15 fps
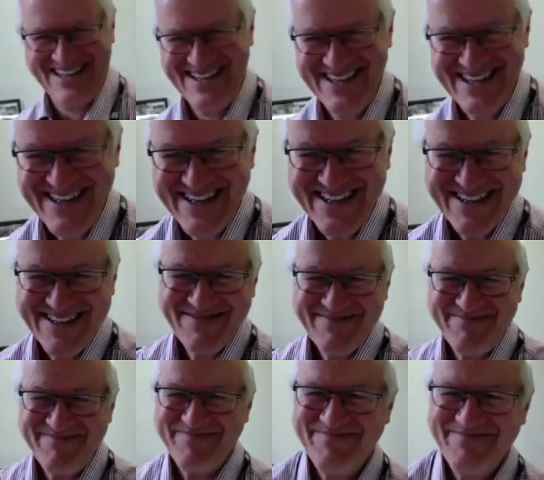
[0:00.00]
Obviously,
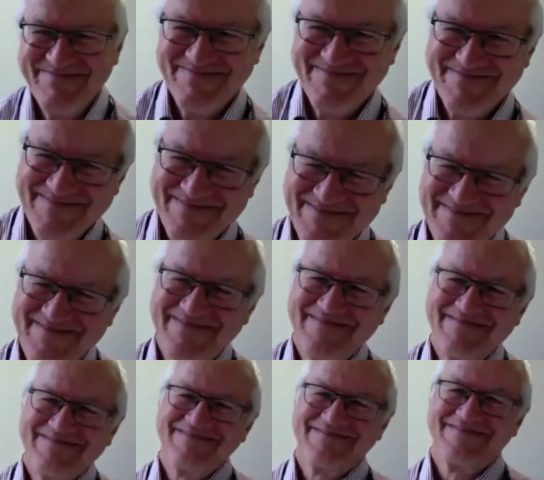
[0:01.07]
I won't be
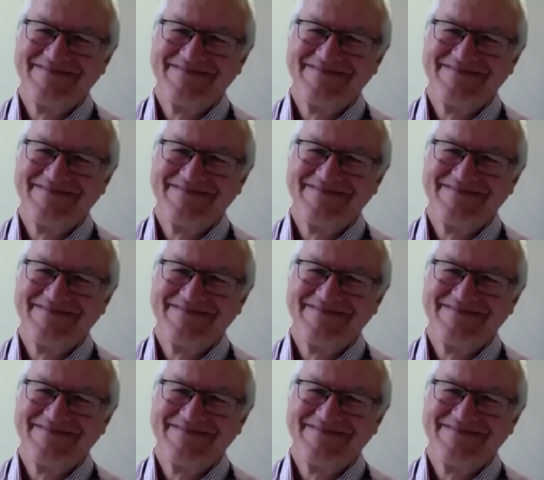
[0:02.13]
able to